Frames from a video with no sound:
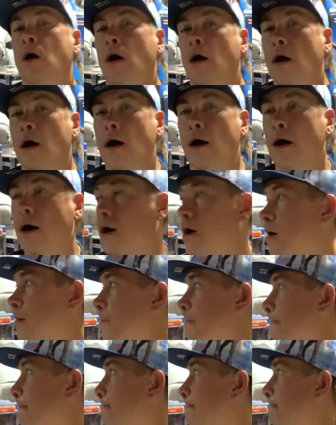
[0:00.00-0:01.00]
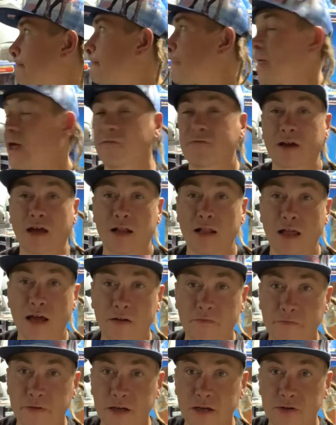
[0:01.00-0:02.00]
I've got a lot
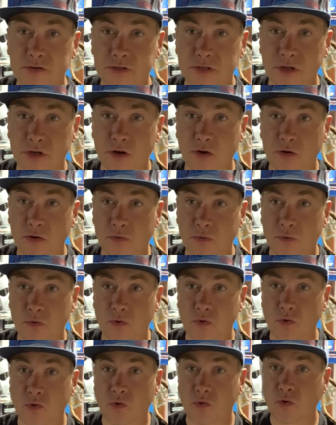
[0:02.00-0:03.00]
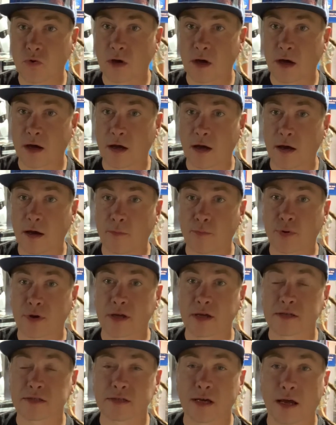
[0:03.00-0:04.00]
of figures to go through. I'm pretty
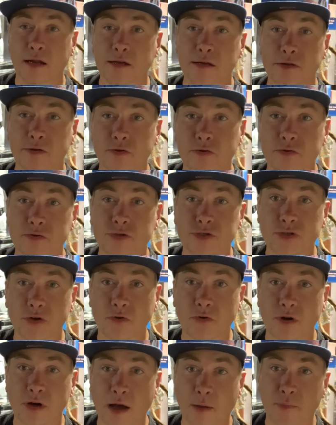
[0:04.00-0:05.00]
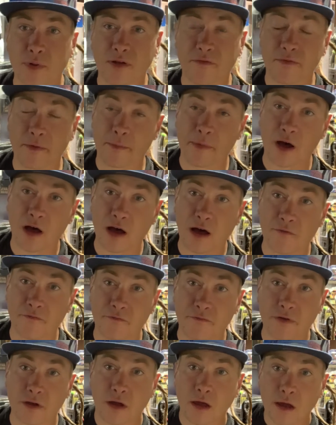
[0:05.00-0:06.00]
excited to show a couple of them off.
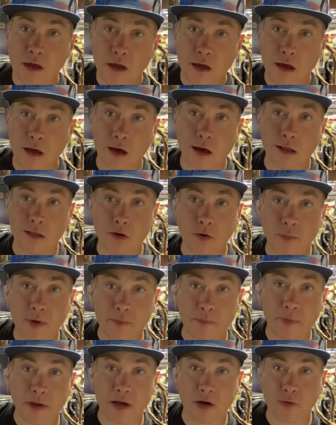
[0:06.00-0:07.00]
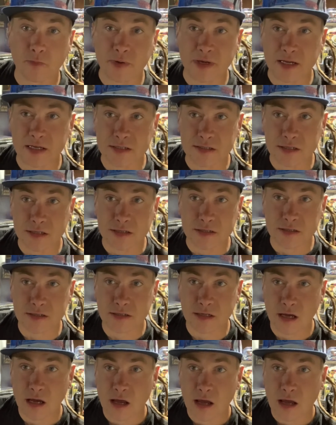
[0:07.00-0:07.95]
A little bit bigger pieces.